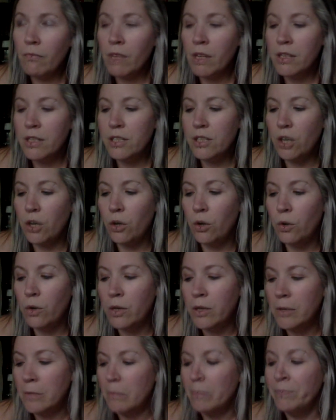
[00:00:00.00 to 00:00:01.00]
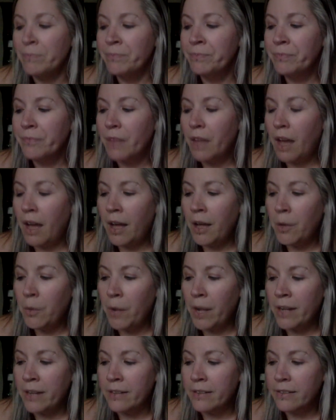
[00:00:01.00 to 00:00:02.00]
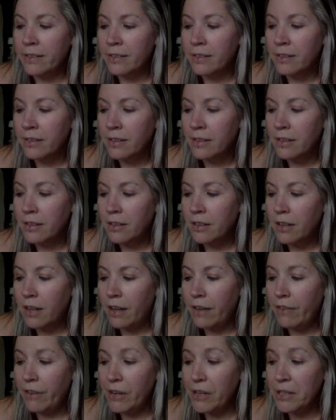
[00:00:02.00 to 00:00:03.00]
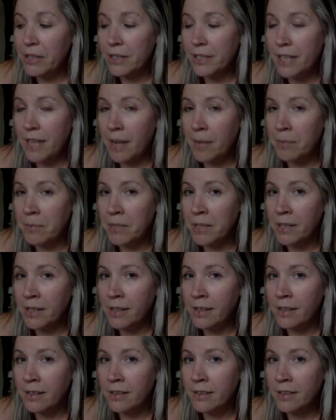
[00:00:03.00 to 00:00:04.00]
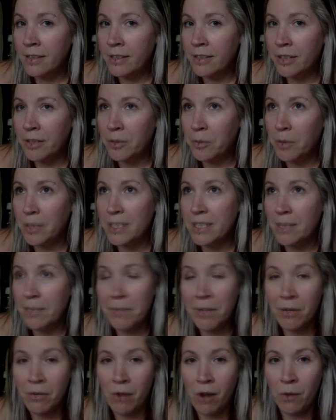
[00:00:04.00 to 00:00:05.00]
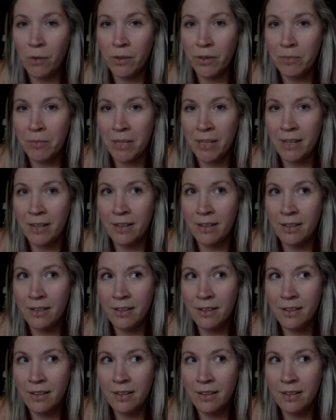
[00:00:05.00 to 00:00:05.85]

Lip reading: So I went a very long time thinking that there was something wrong with me